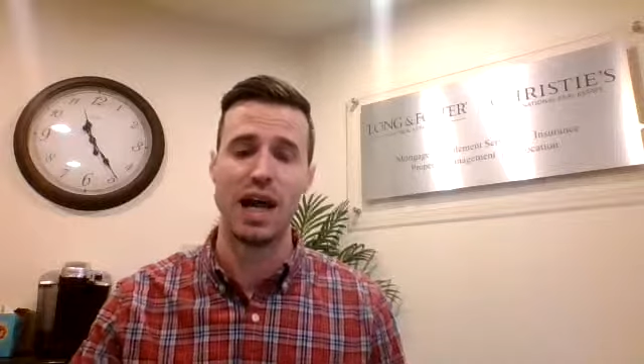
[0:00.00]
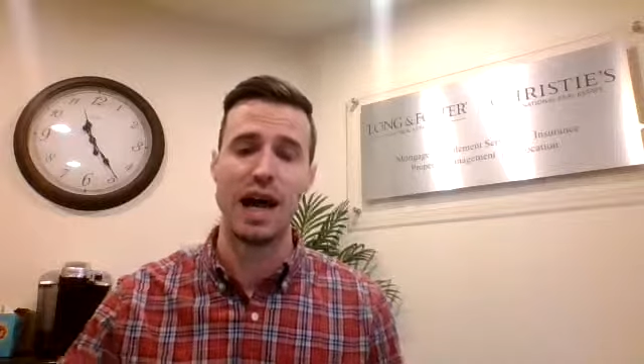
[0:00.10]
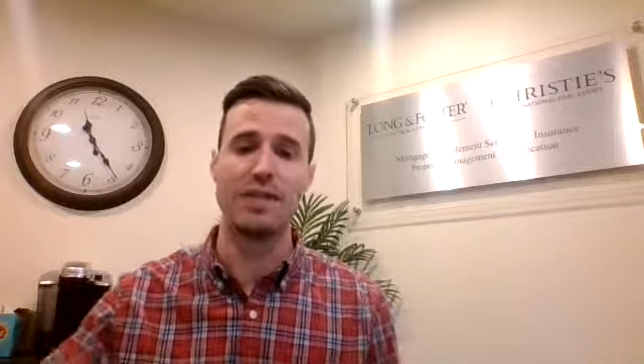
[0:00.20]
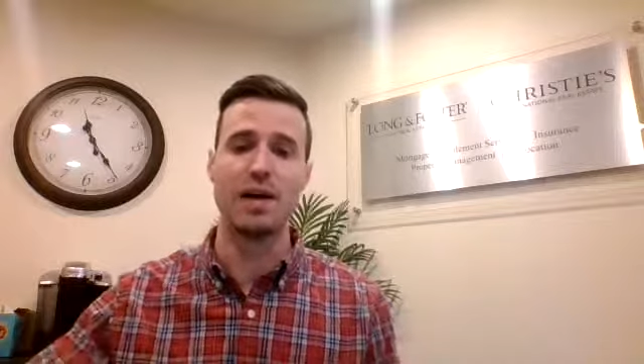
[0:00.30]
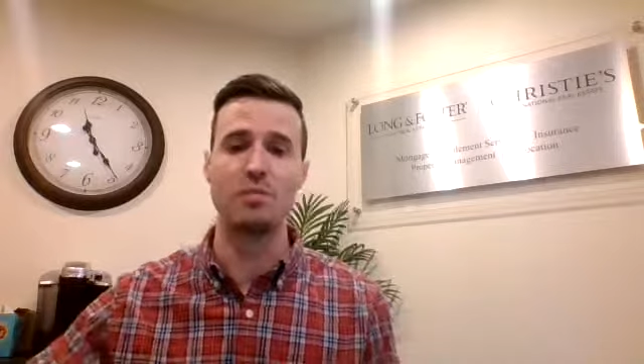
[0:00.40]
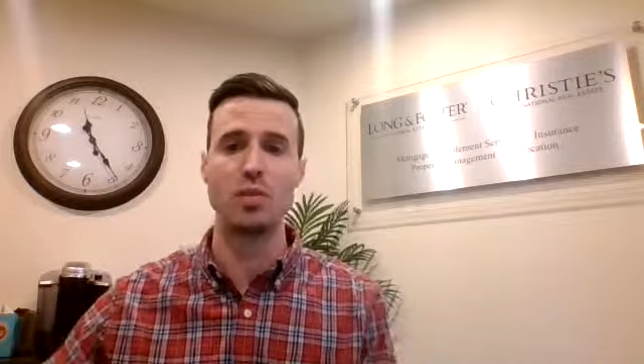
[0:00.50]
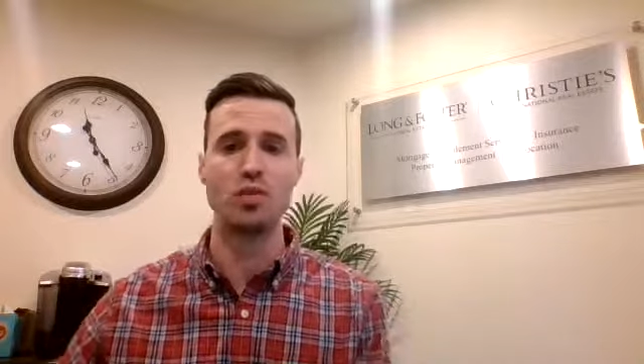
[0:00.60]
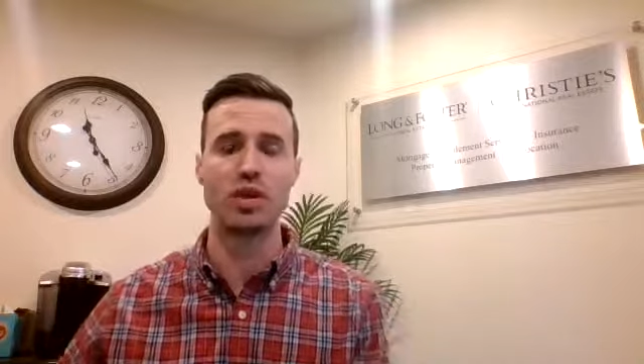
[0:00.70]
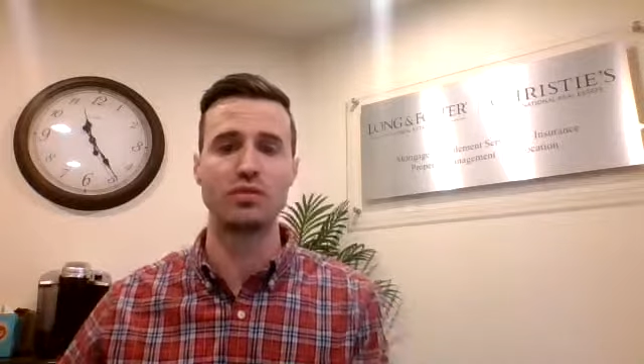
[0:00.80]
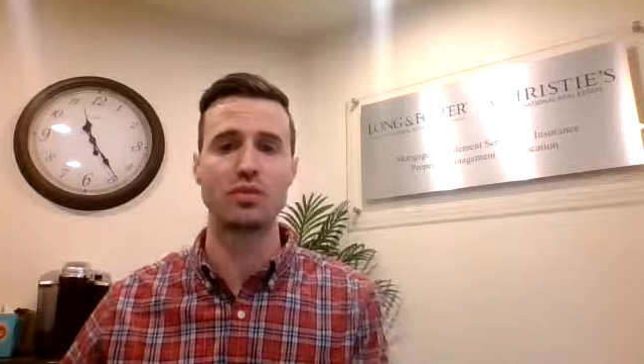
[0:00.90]
and then
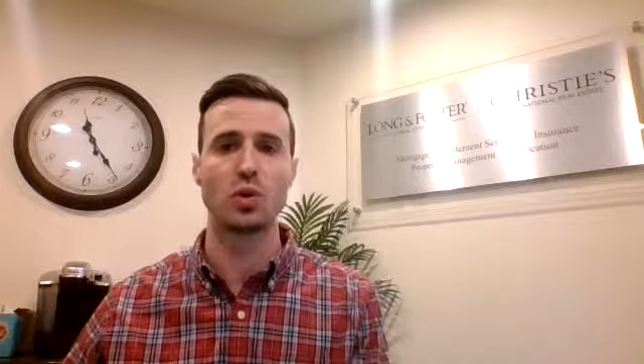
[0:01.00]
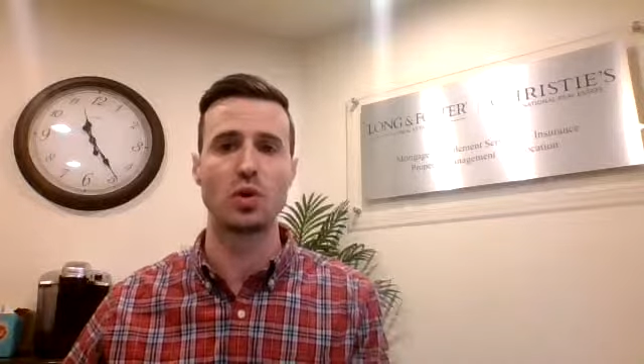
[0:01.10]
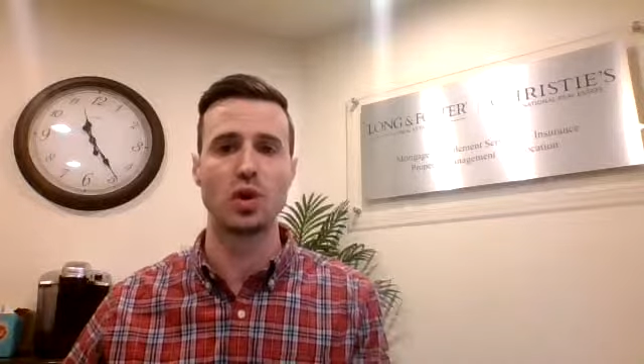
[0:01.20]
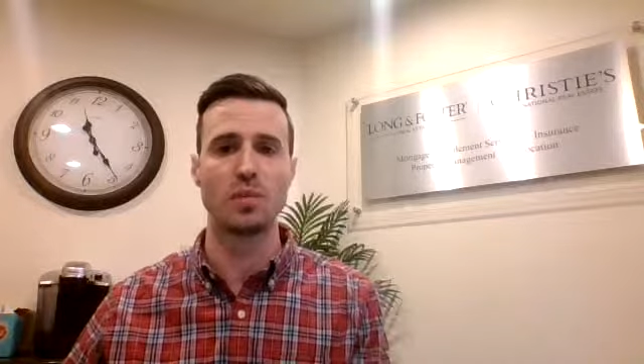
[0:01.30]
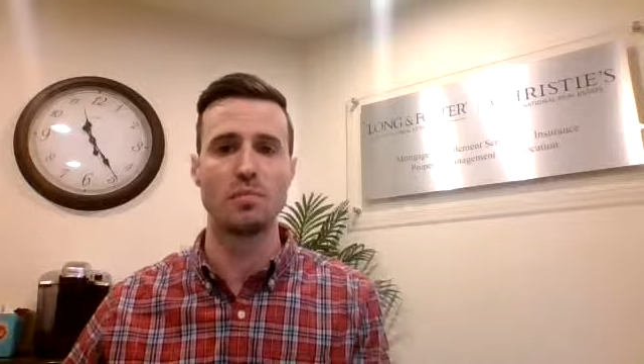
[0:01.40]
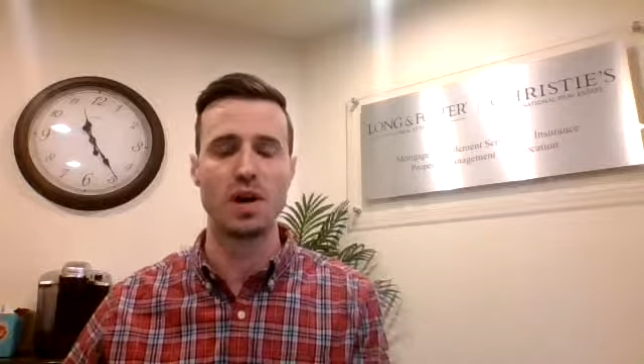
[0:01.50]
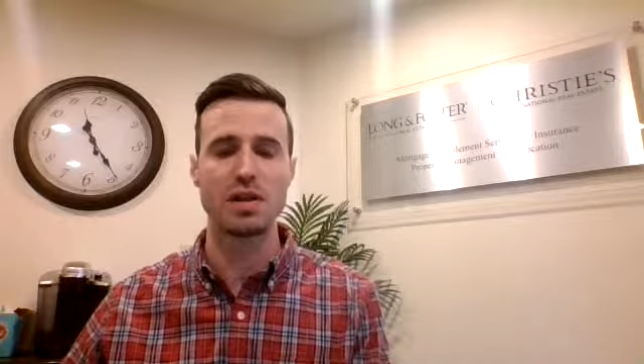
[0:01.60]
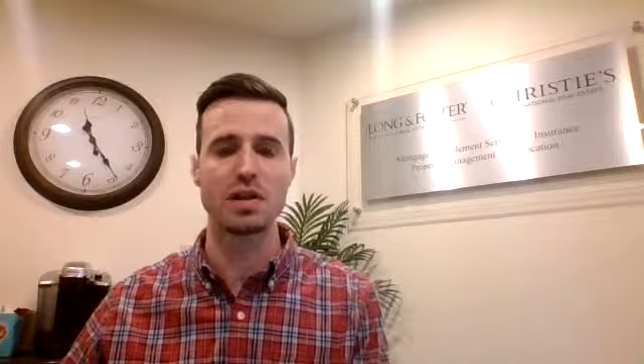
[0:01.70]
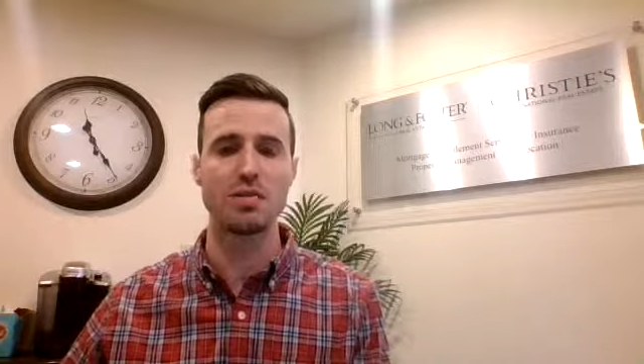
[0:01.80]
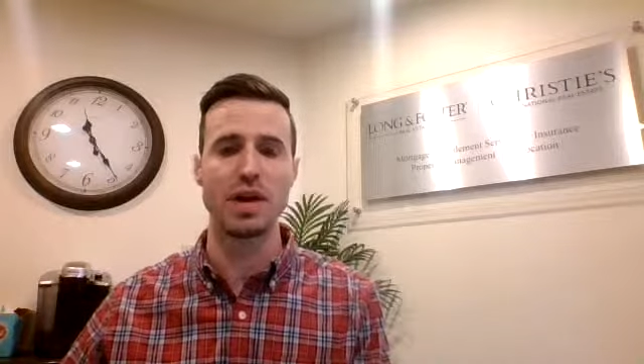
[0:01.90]
moving forward on a
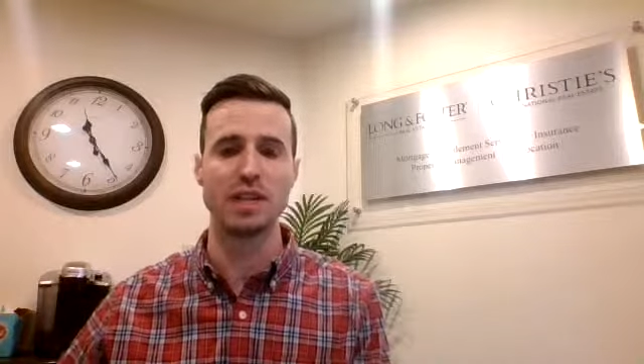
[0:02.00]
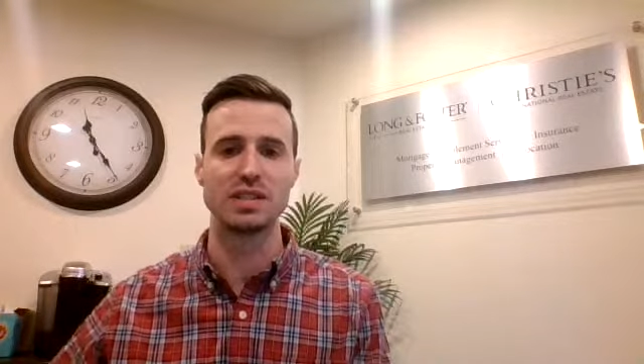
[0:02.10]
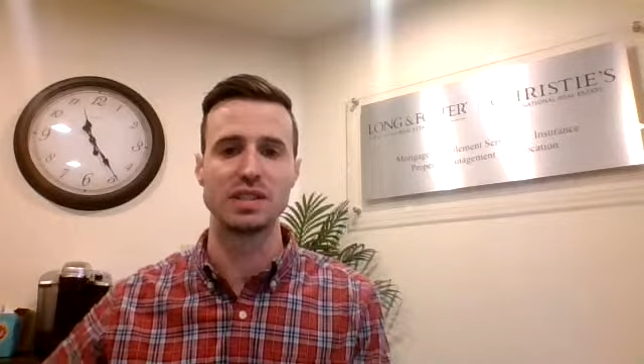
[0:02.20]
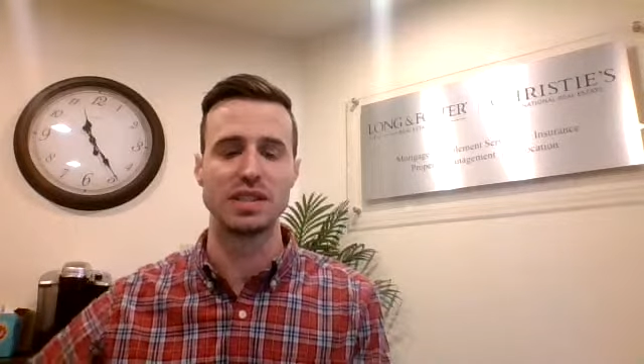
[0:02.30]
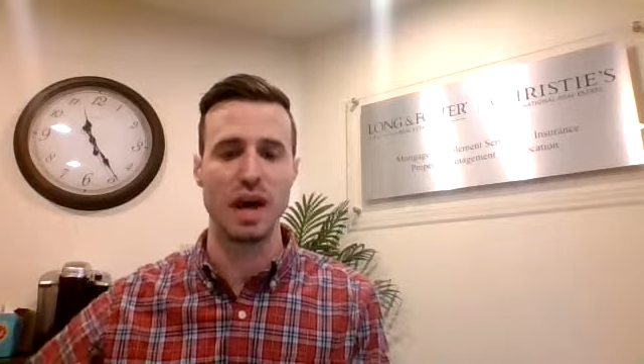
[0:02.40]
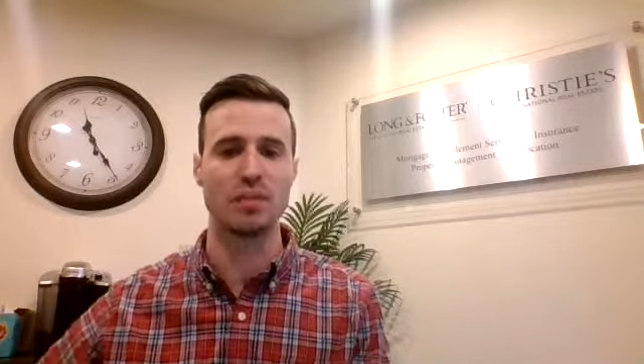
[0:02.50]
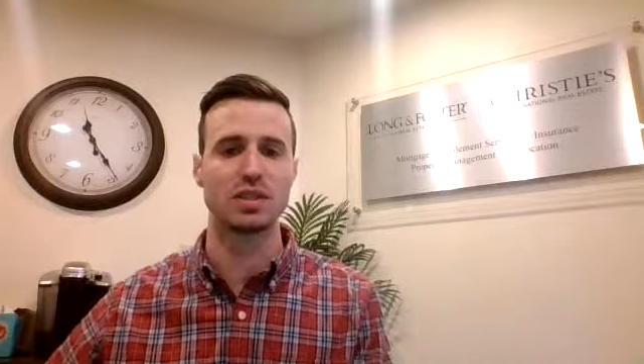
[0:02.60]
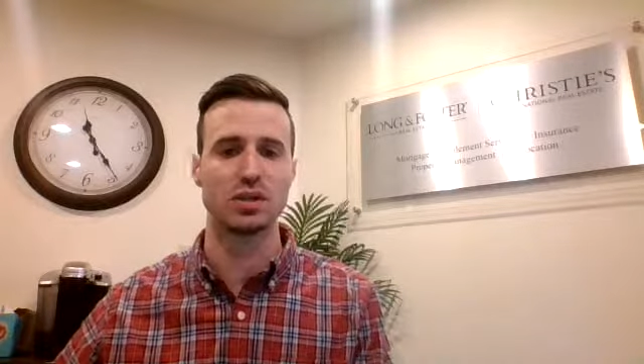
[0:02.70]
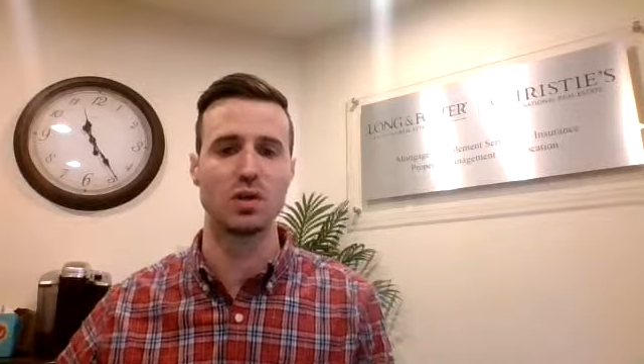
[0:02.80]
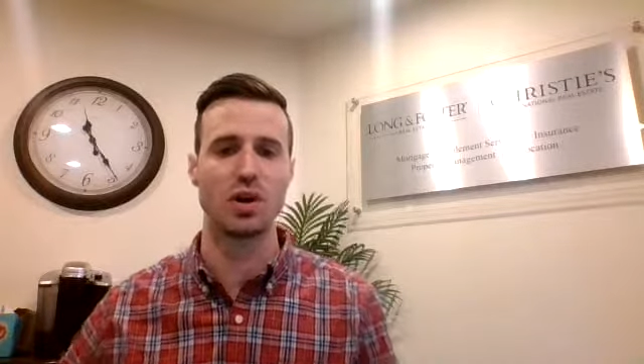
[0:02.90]
monthly basis, how much
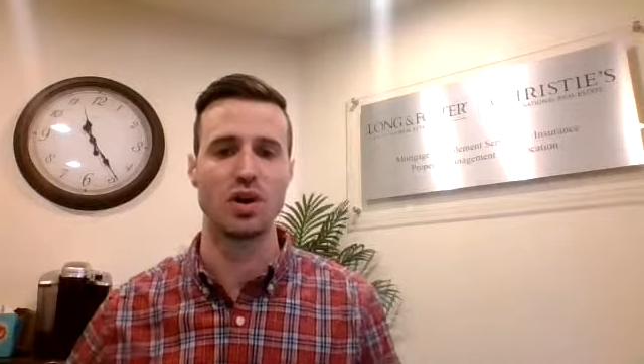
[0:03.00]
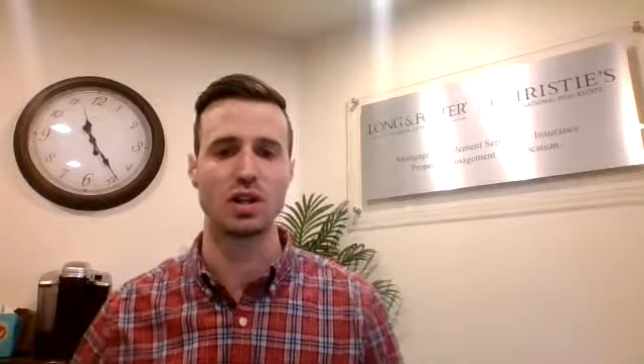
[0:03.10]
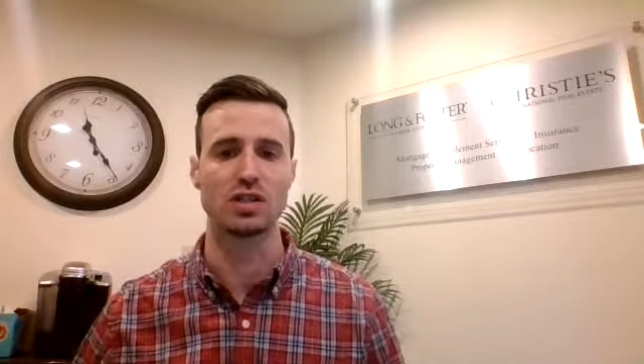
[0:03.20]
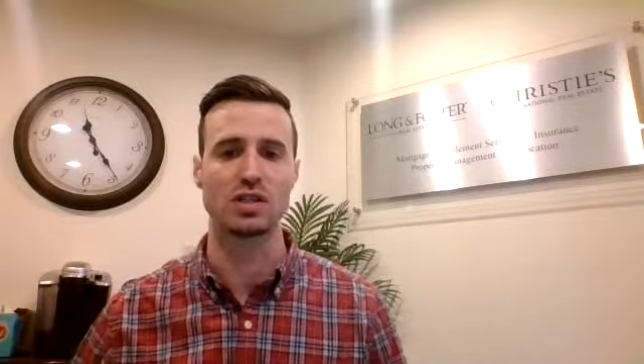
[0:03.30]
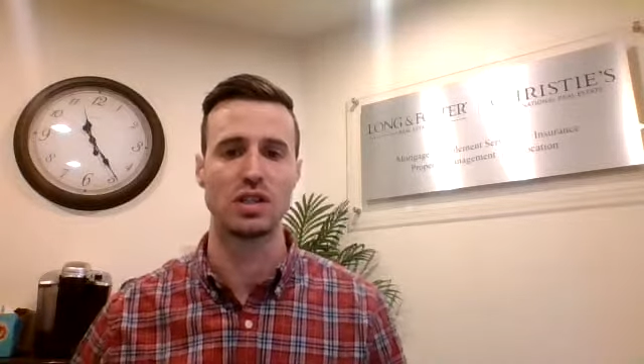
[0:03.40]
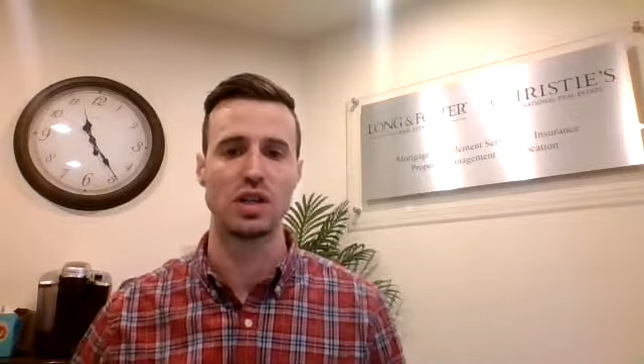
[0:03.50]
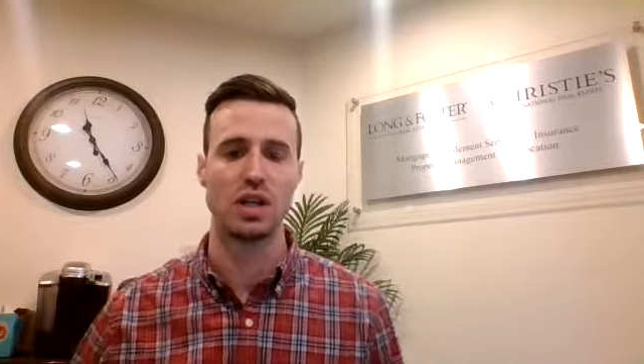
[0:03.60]
it would cost.